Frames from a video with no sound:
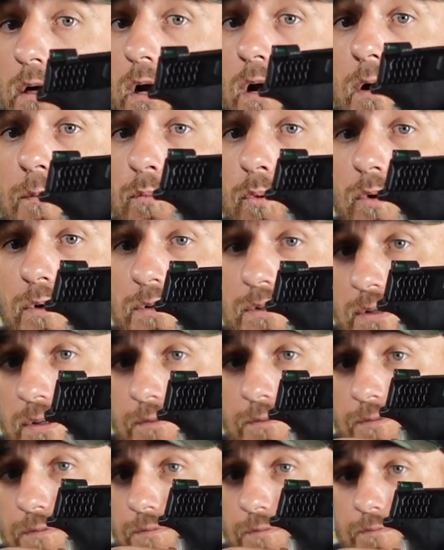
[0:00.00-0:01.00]
upwards
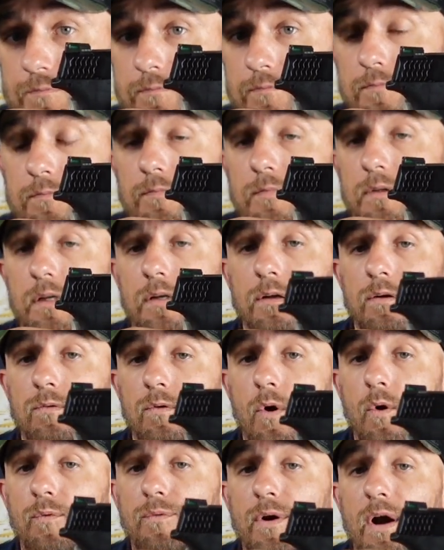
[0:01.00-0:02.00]
of, you know,
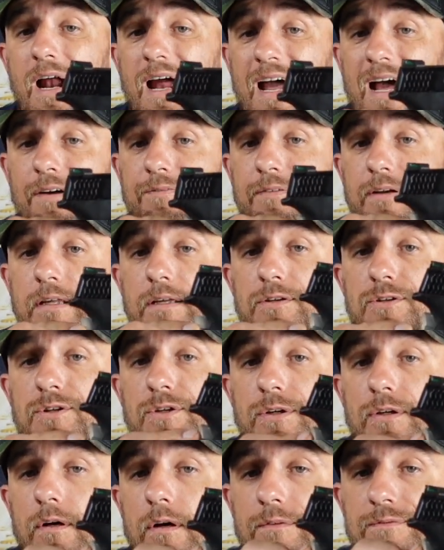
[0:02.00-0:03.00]
over 1/2 an
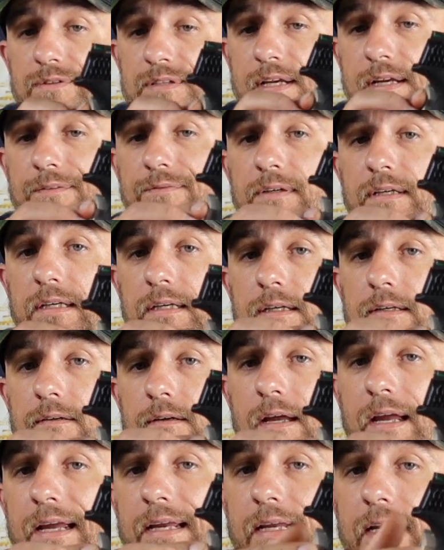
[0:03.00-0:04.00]
inch of safety
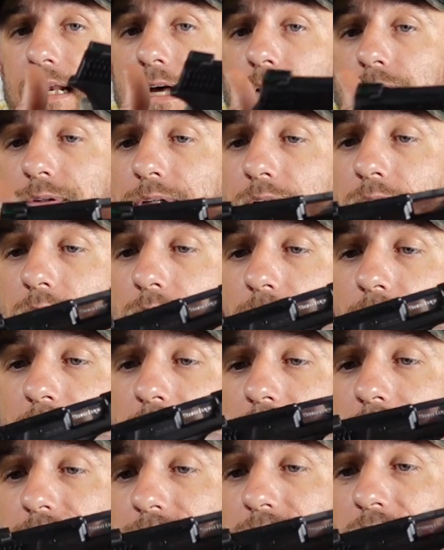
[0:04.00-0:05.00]
hanging out there,
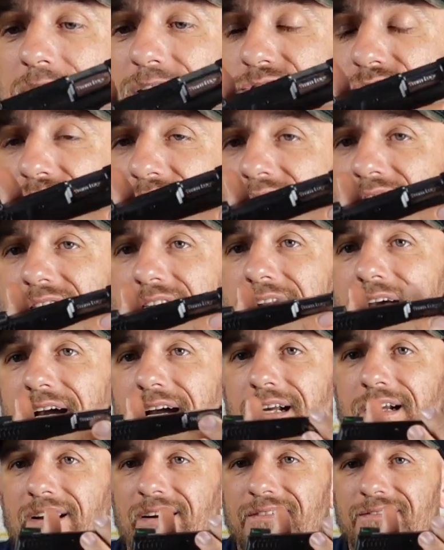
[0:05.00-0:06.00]
and it's just
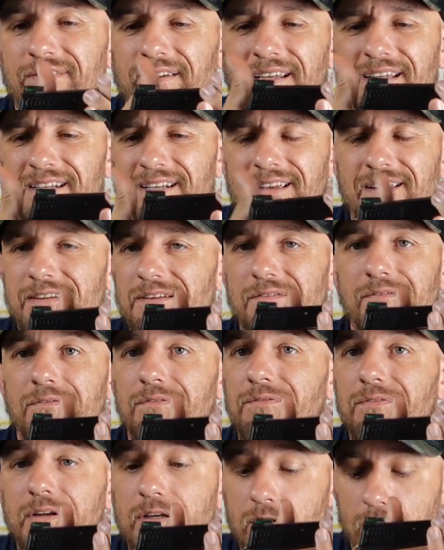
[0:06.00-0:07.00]
not comfy. It doesn't
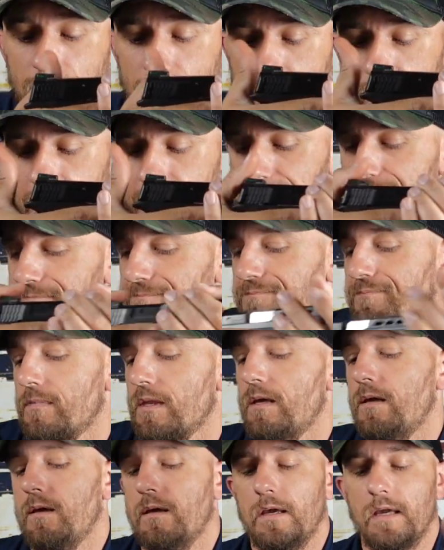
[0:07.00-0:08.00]
feel right.
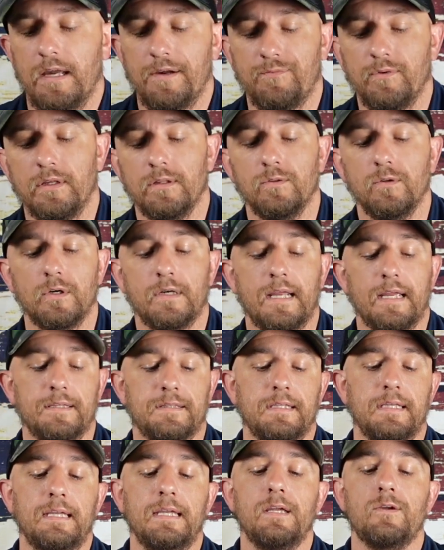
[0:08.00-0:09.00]
If we look at
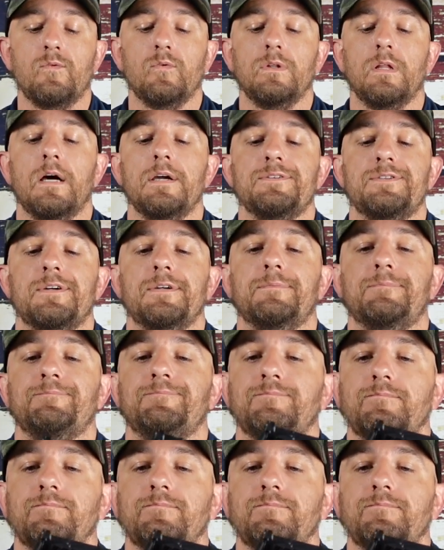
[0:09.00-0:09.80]
the Equalizer,